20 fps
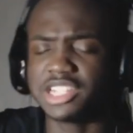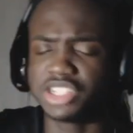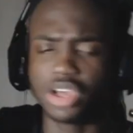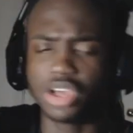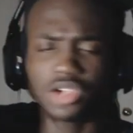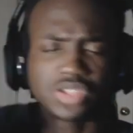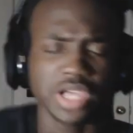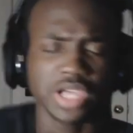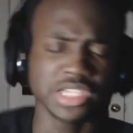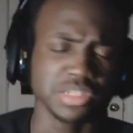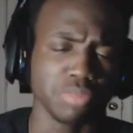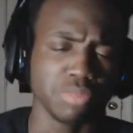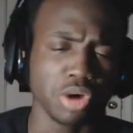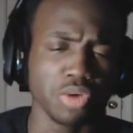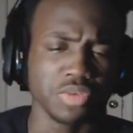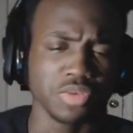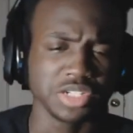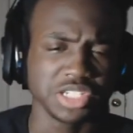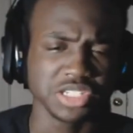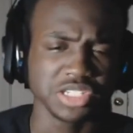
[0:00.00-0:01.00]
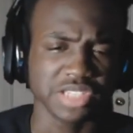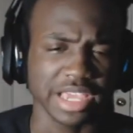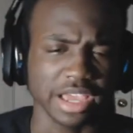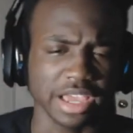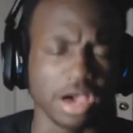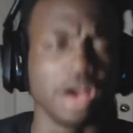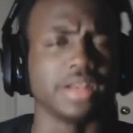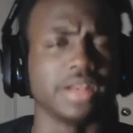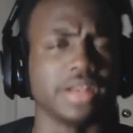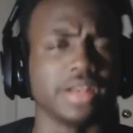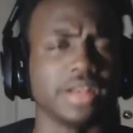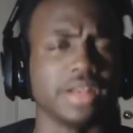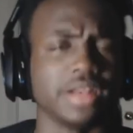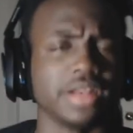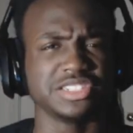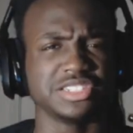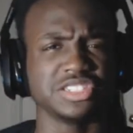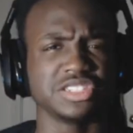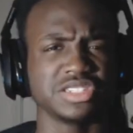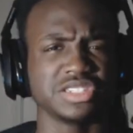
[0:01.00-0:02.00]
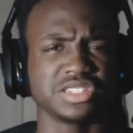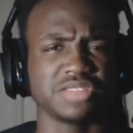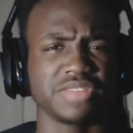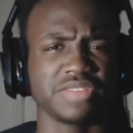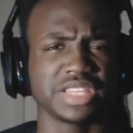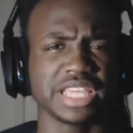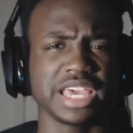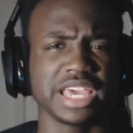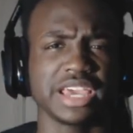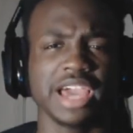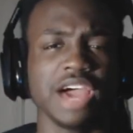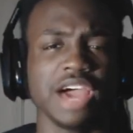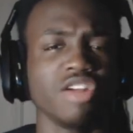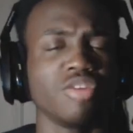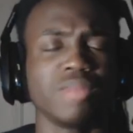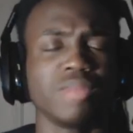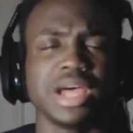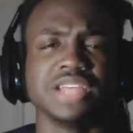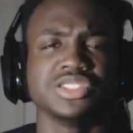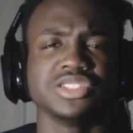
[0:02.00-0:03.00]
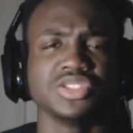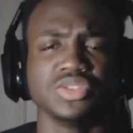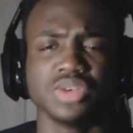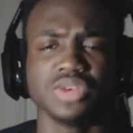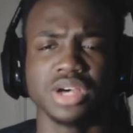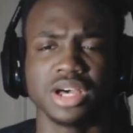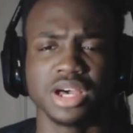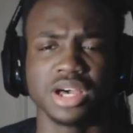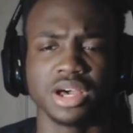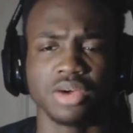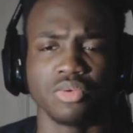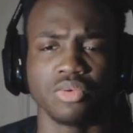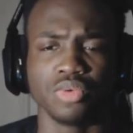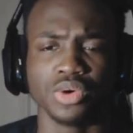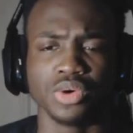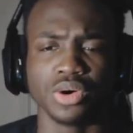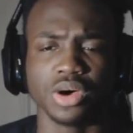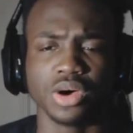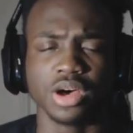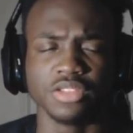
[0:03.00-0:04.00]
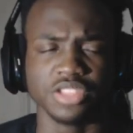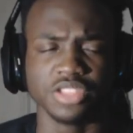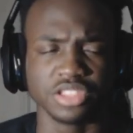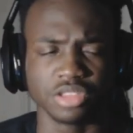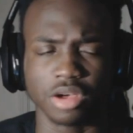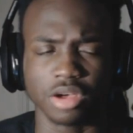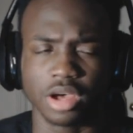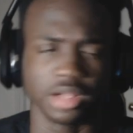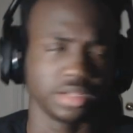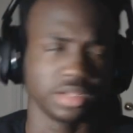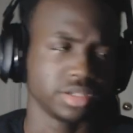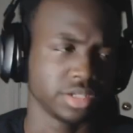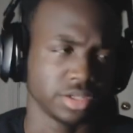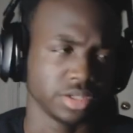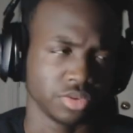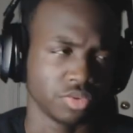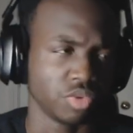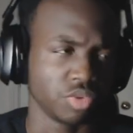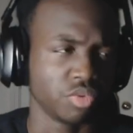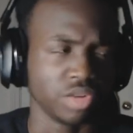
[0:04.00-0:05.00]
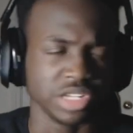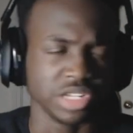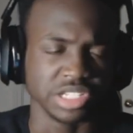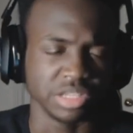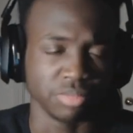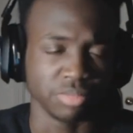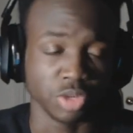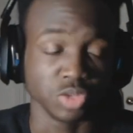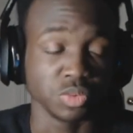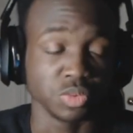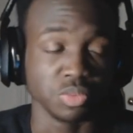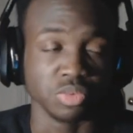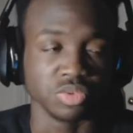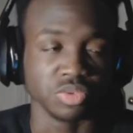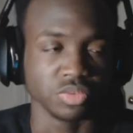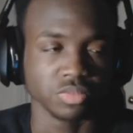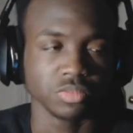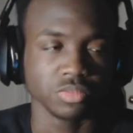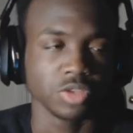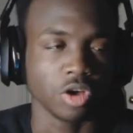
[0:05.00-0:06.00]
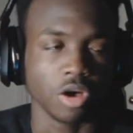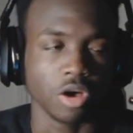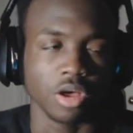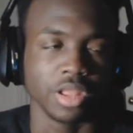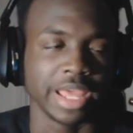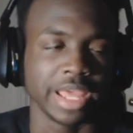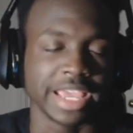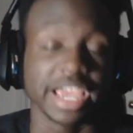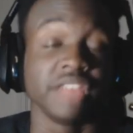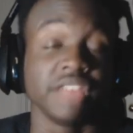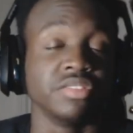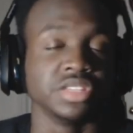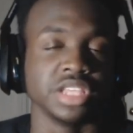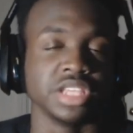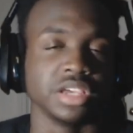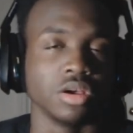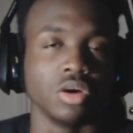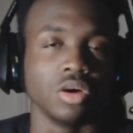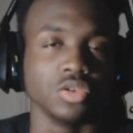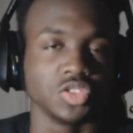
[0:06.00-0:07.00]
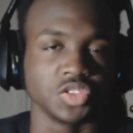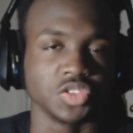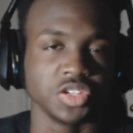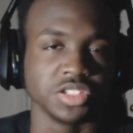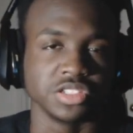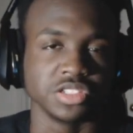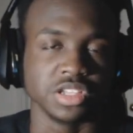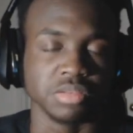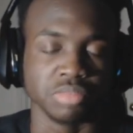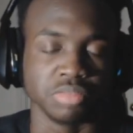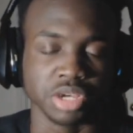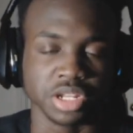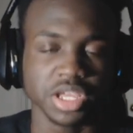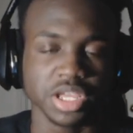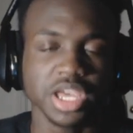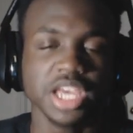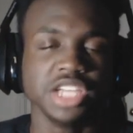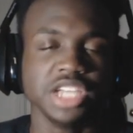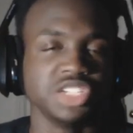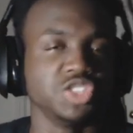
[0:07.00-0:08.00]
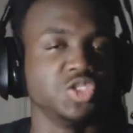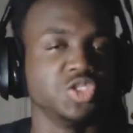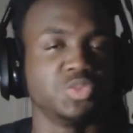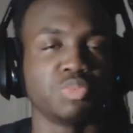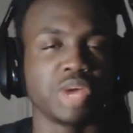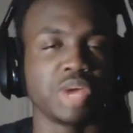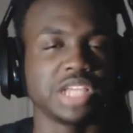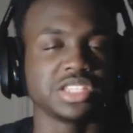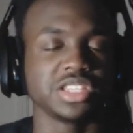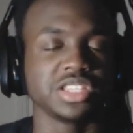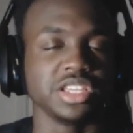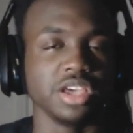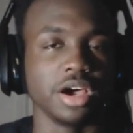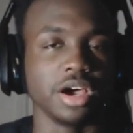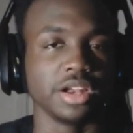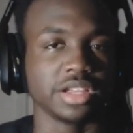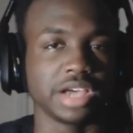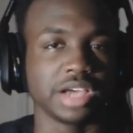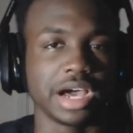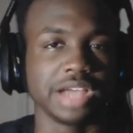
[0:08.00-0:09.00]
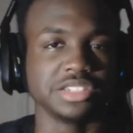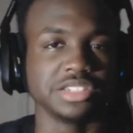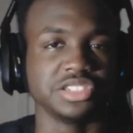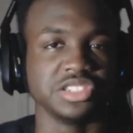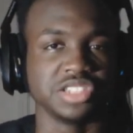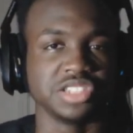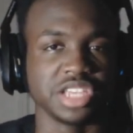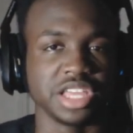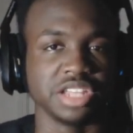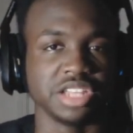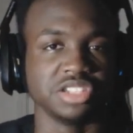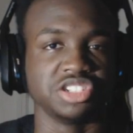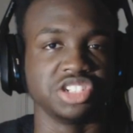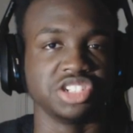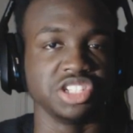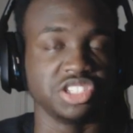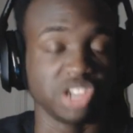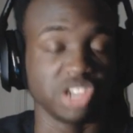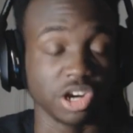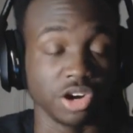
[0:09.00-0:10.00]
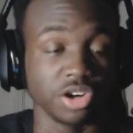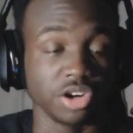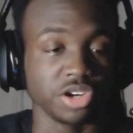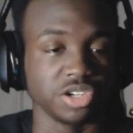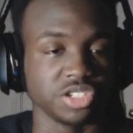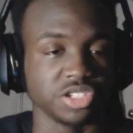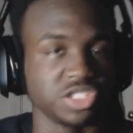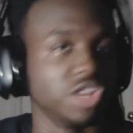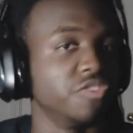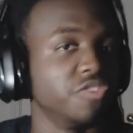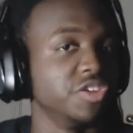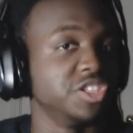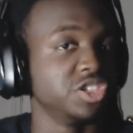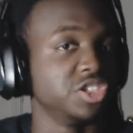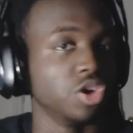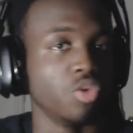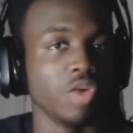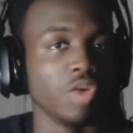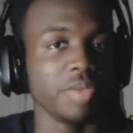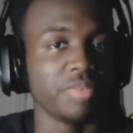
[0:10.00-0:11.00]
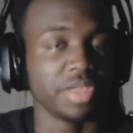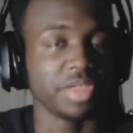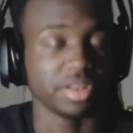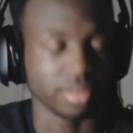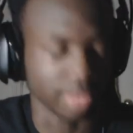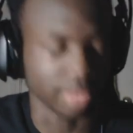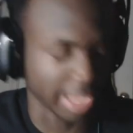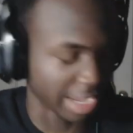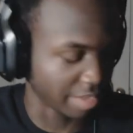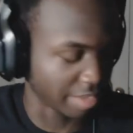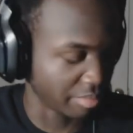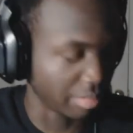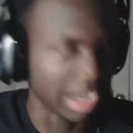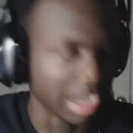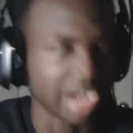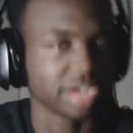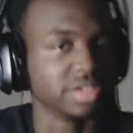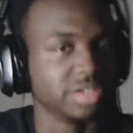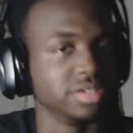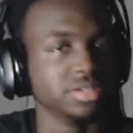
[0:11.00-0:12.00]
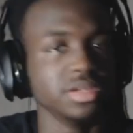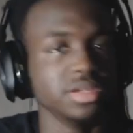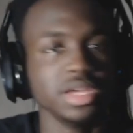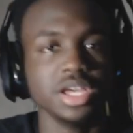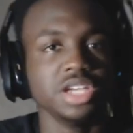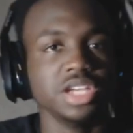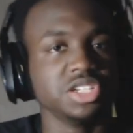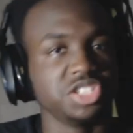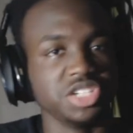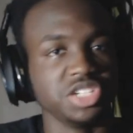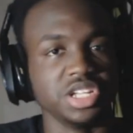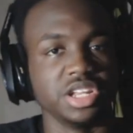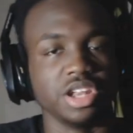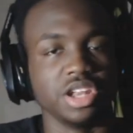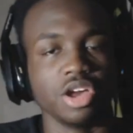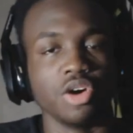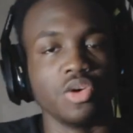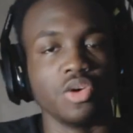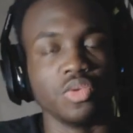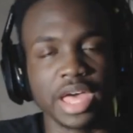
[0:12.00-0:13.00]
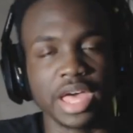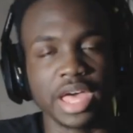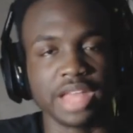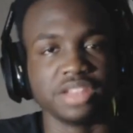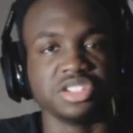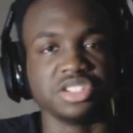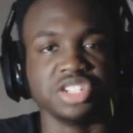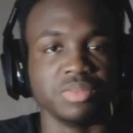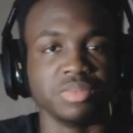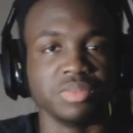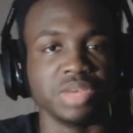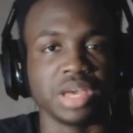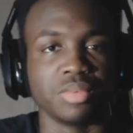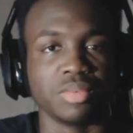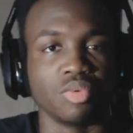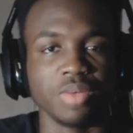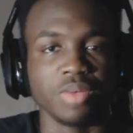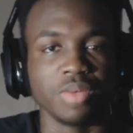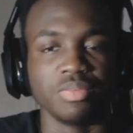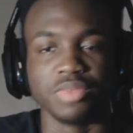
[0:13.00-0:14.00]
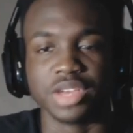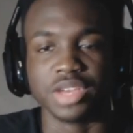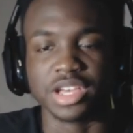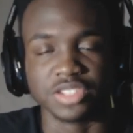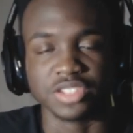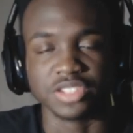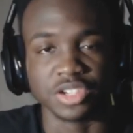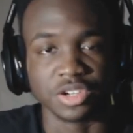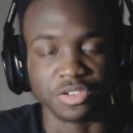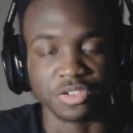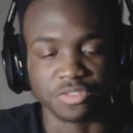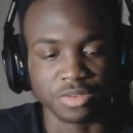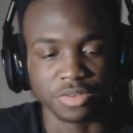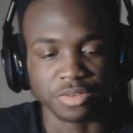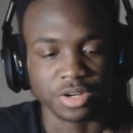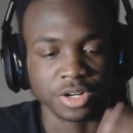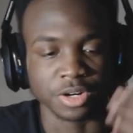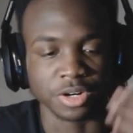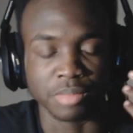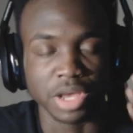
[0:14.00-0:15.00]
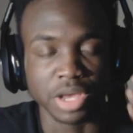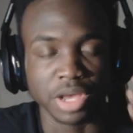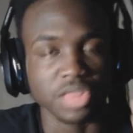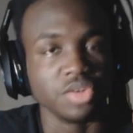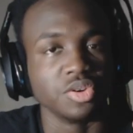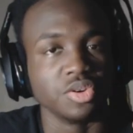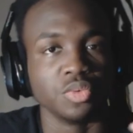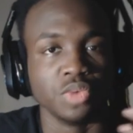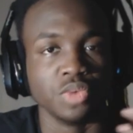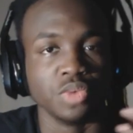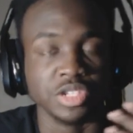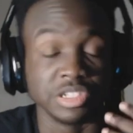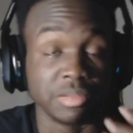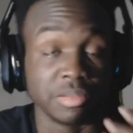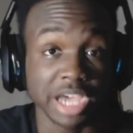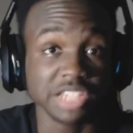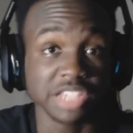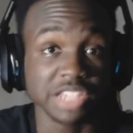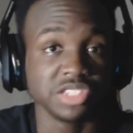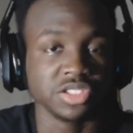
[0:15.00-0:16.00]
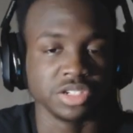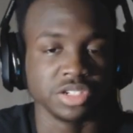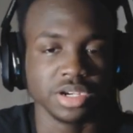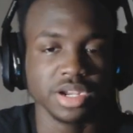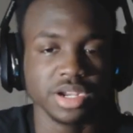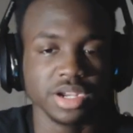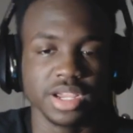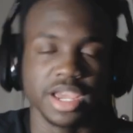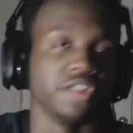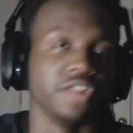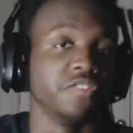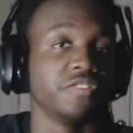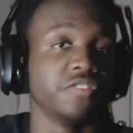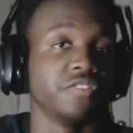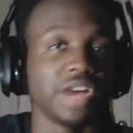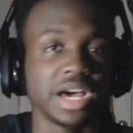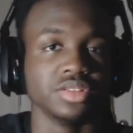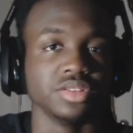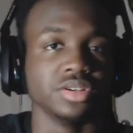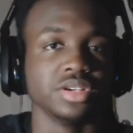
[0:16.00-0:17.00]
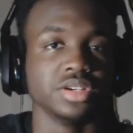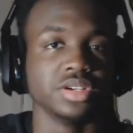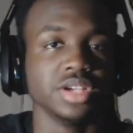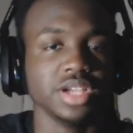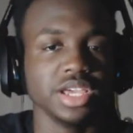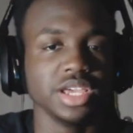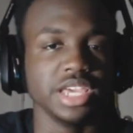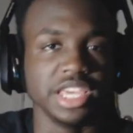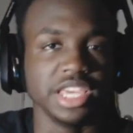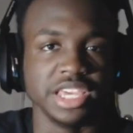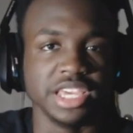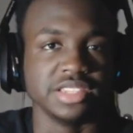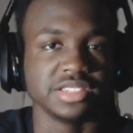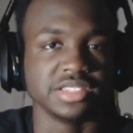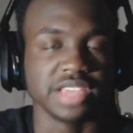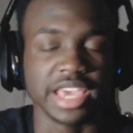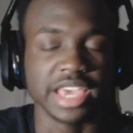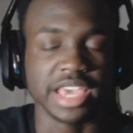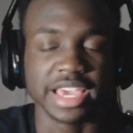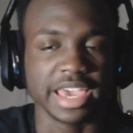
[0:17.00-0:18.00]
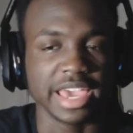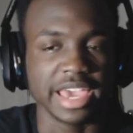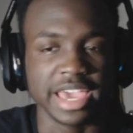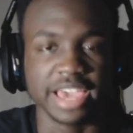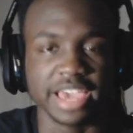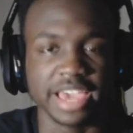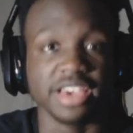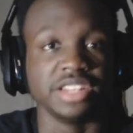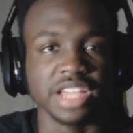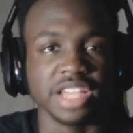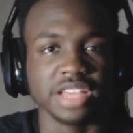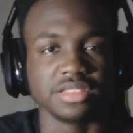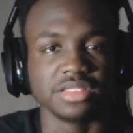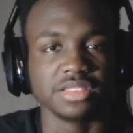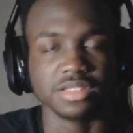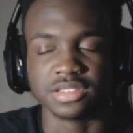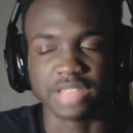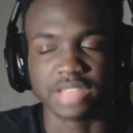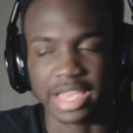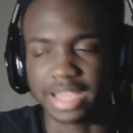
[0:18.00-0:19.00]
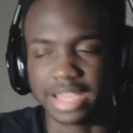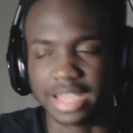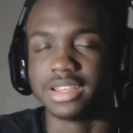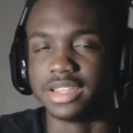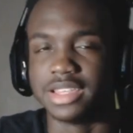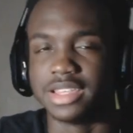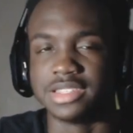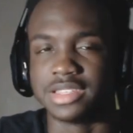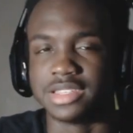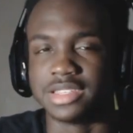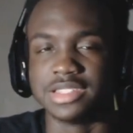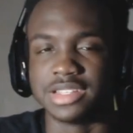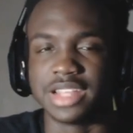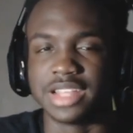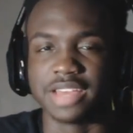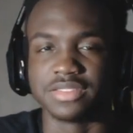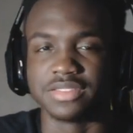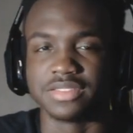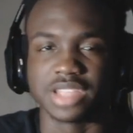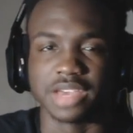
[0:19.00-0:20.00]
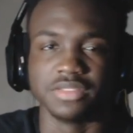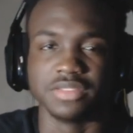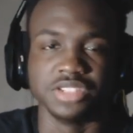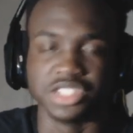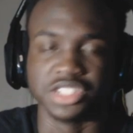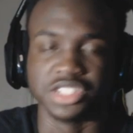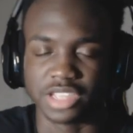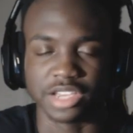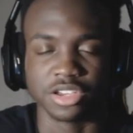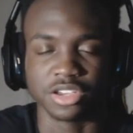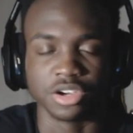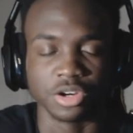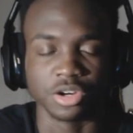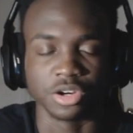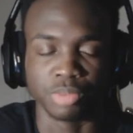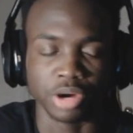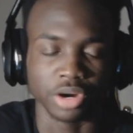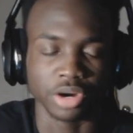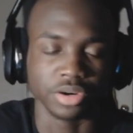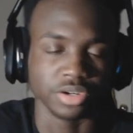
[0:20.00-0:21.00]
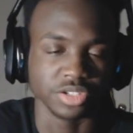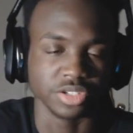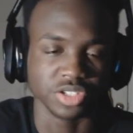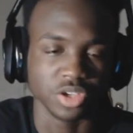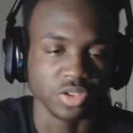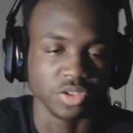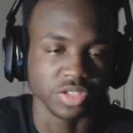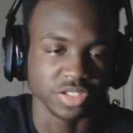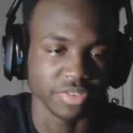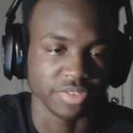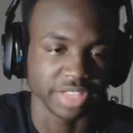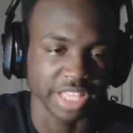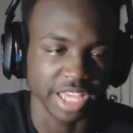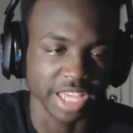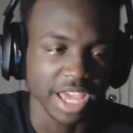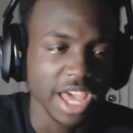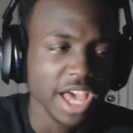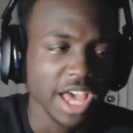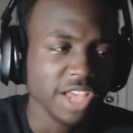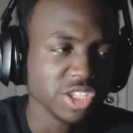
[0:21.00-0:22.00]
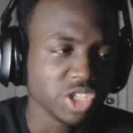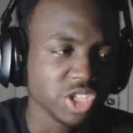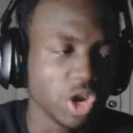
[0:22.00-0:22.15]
And she also has a mode when she's like unconscious and stuff like that. Kind of reminds you, uh, well, of the thought, uh, what is it? Most people call like everything Ultra Instinct, but she was practically unconscious and she turned herself into a weapon, like Maka she didn't know that she could become a weapon because her her mother was a Meister and her father is AKA a death is like is, he's a death scythe just like her partner so and stuff like that.